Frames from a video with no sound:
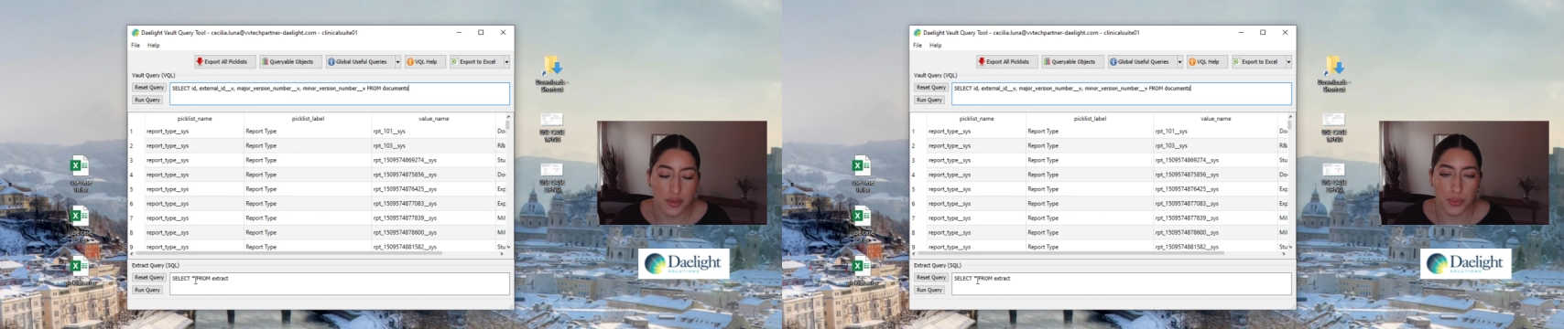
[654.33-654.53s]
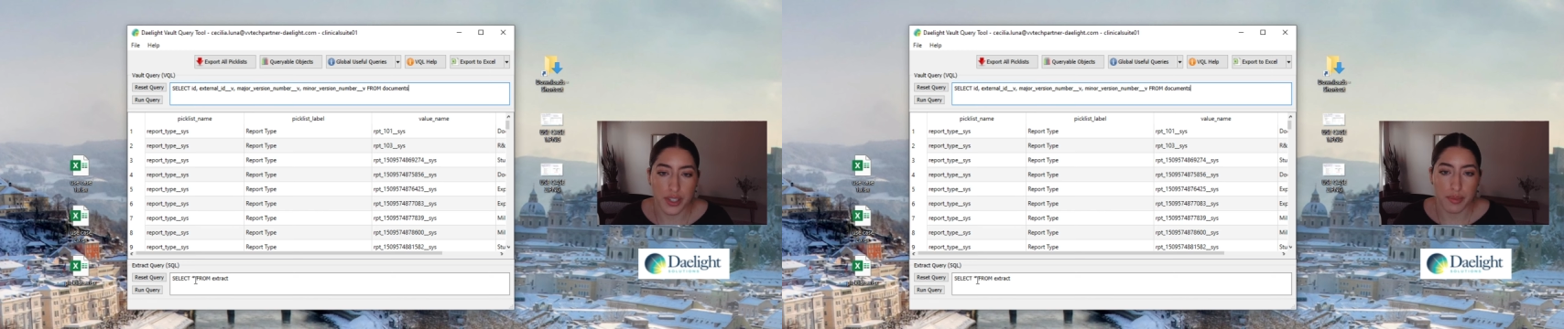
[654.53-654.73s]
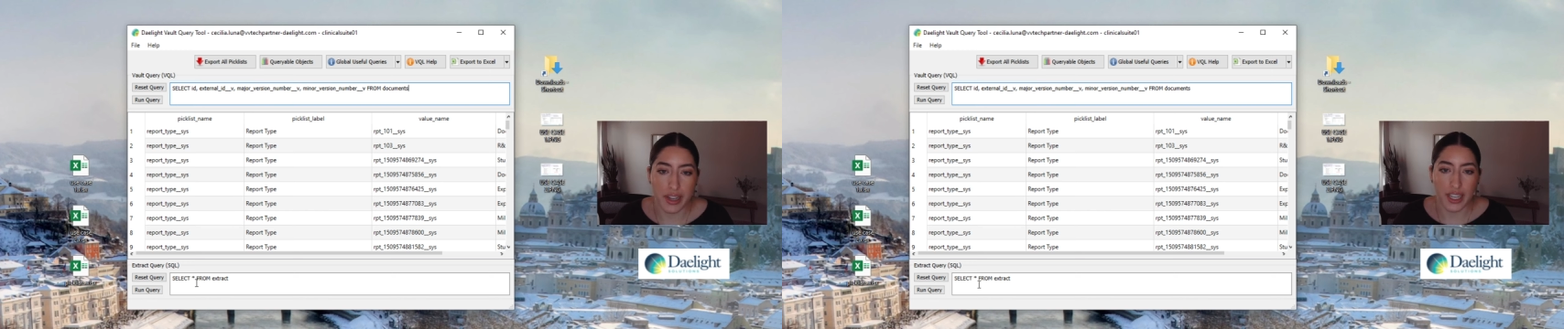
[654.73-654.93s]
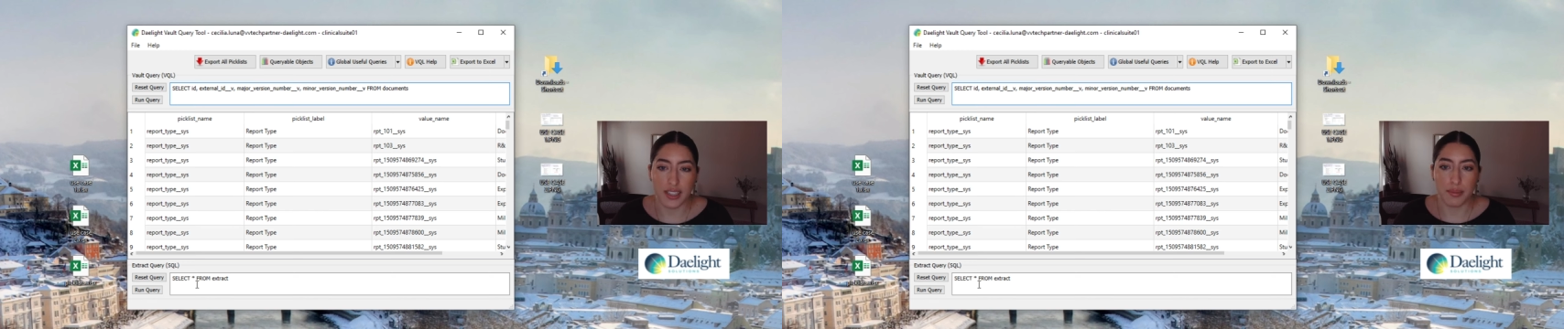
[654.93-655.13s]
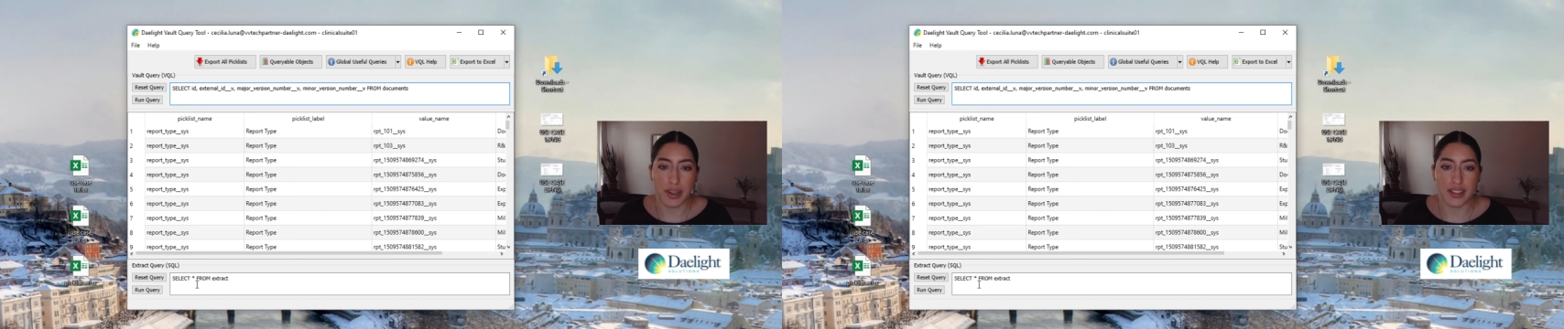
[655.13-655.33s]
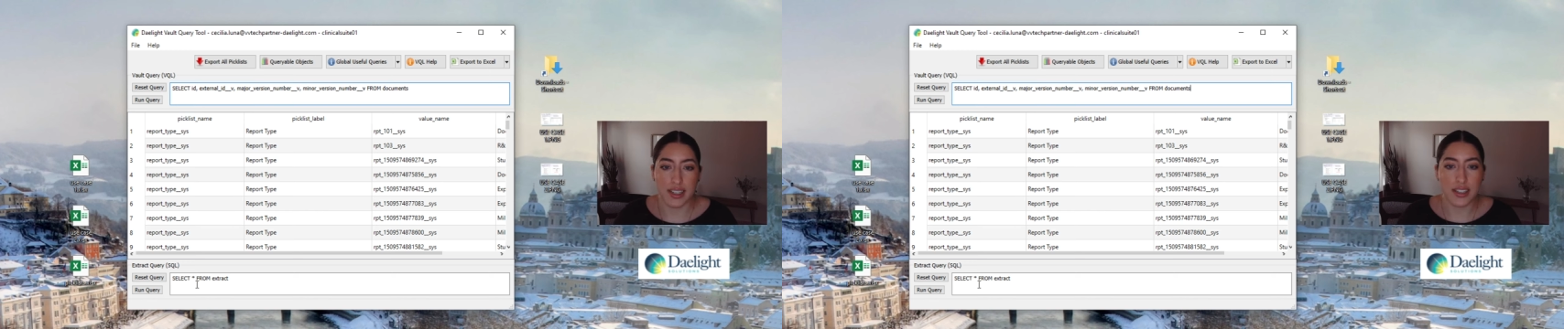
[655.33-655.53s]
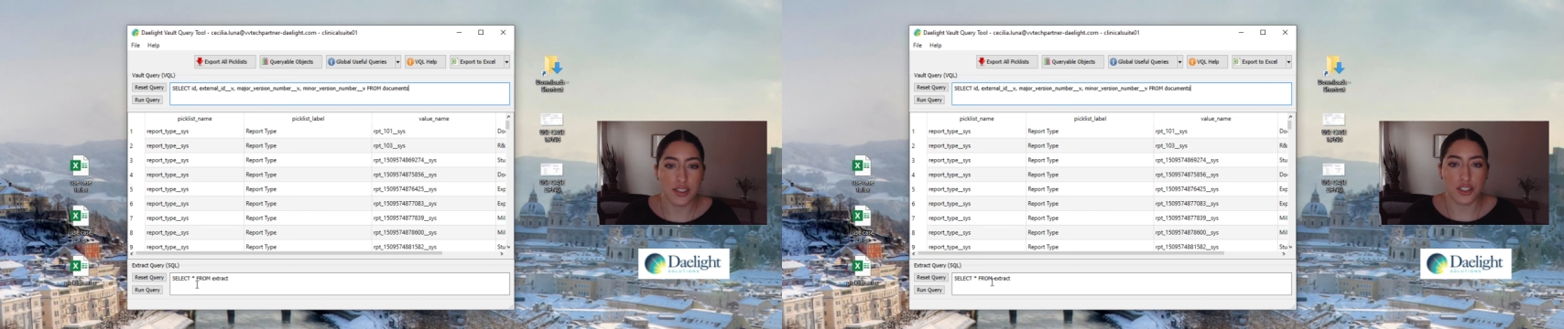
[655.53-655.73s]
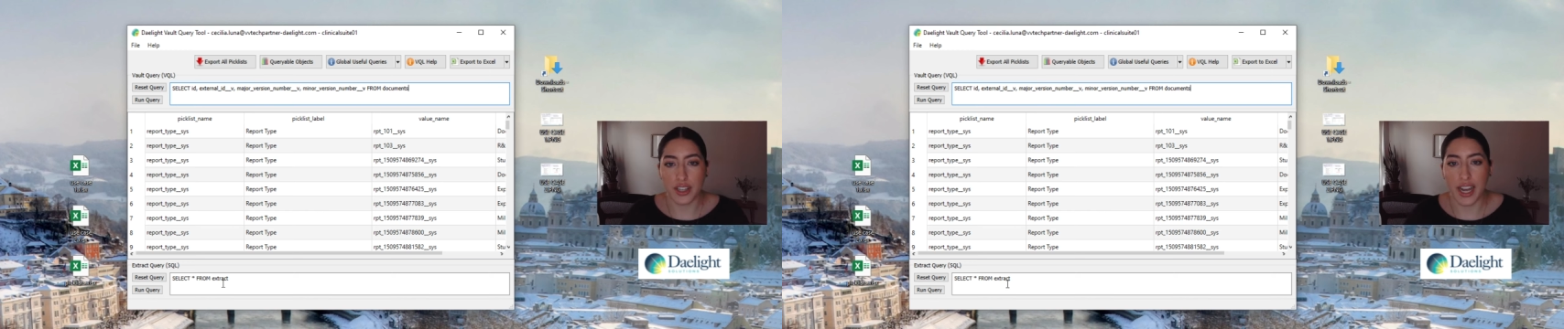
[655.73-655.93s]
which makes it
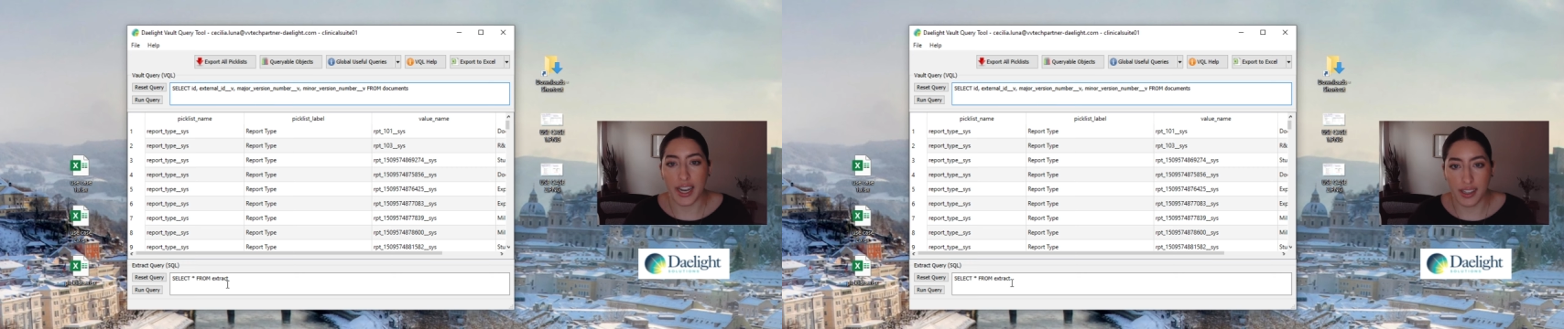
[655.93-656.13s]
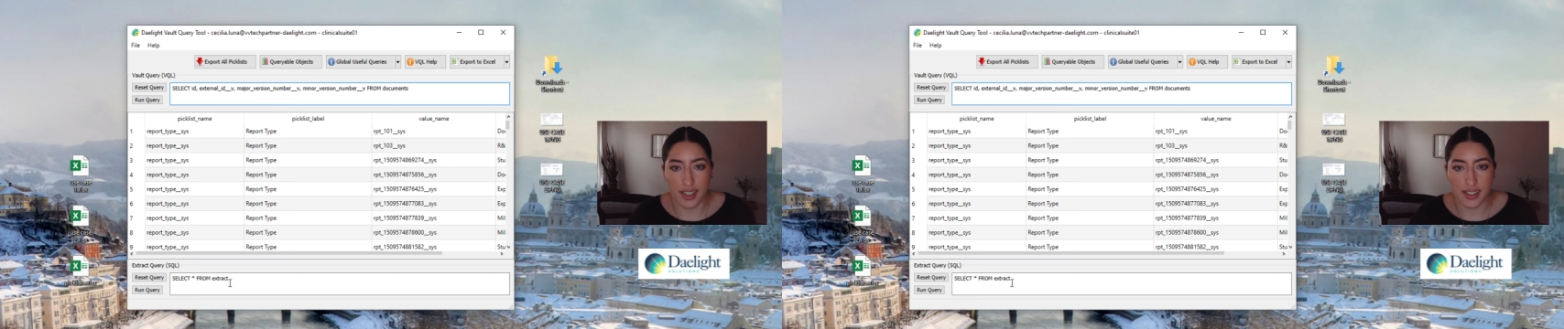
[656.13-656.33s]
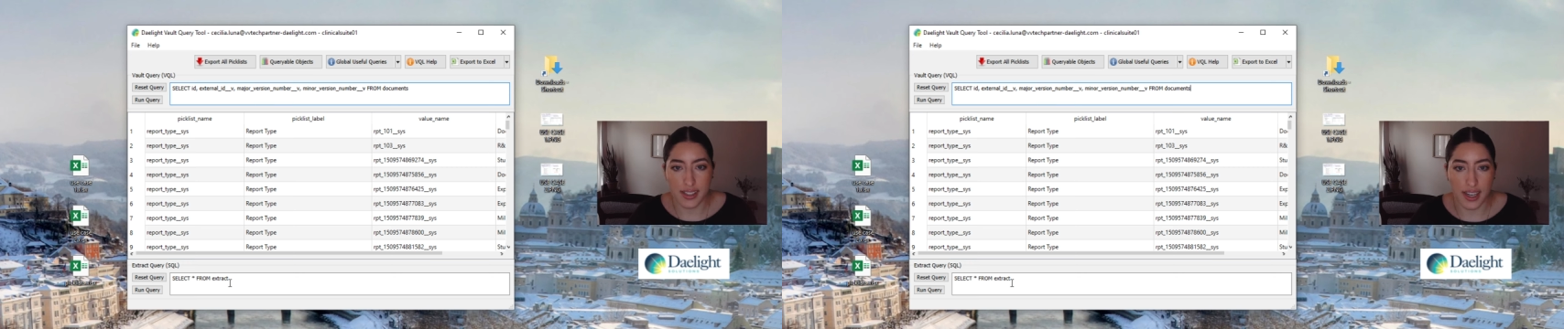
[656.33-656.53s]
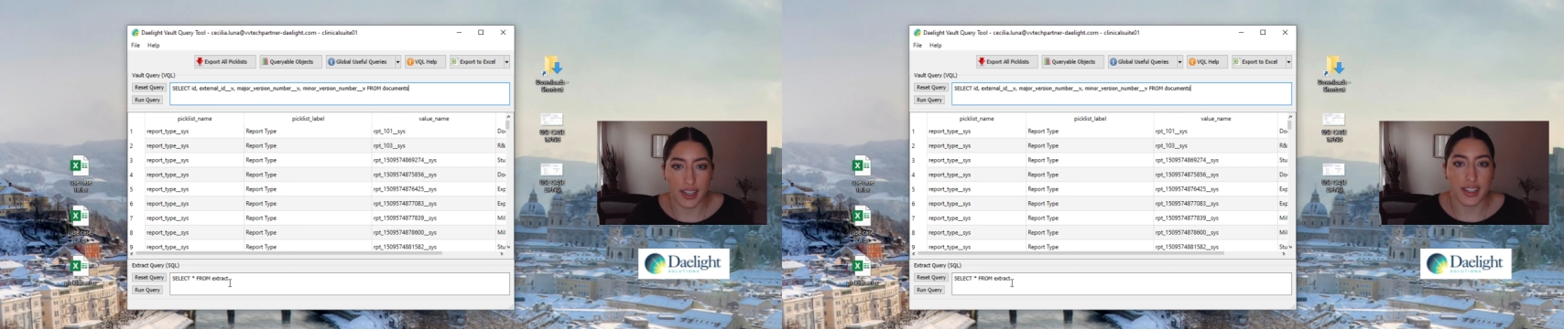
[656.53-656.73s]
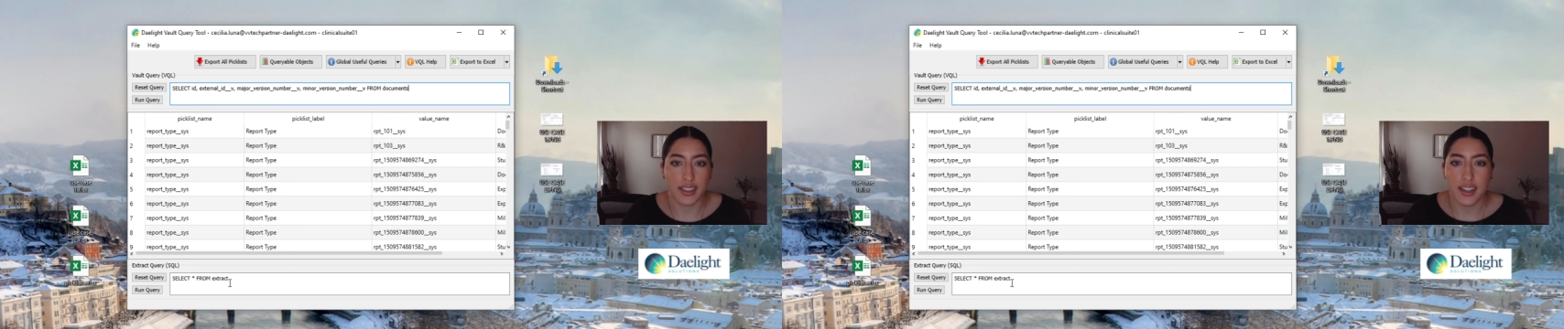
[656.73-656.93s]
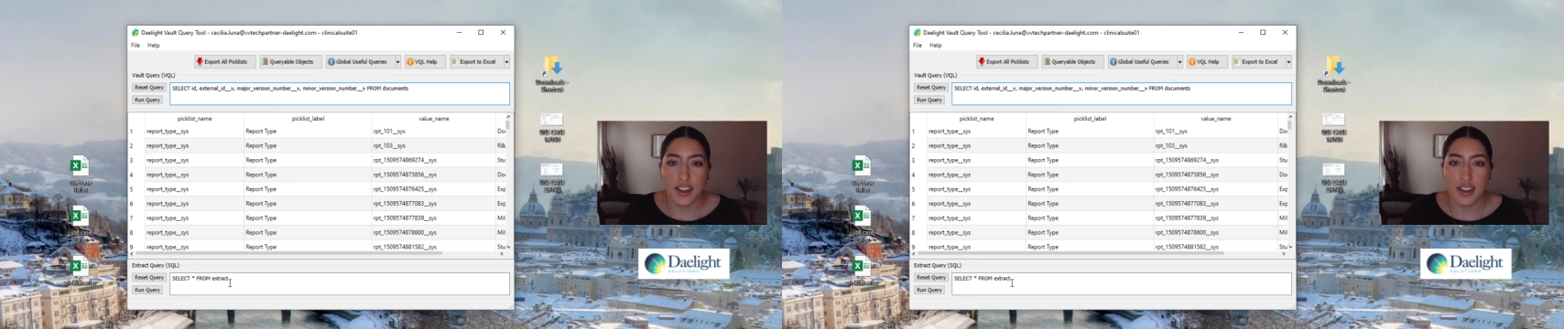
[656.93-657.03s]
easier to analyze data and